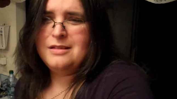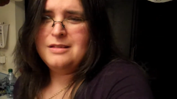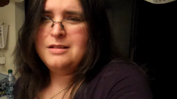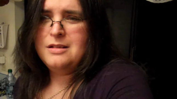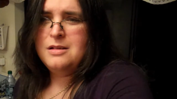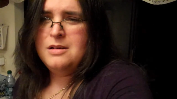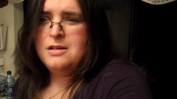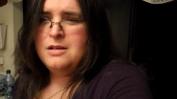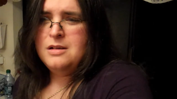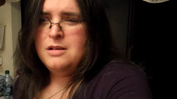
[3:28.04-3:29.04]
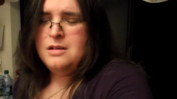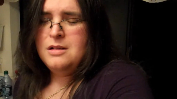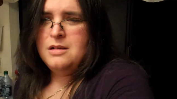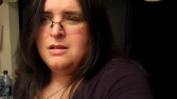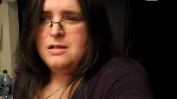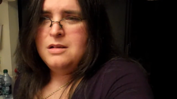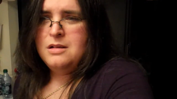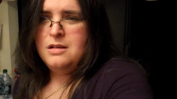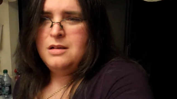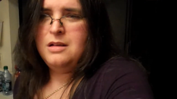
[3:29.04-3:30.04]

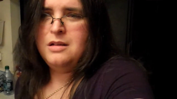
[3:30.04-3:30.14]
Nobody speaks.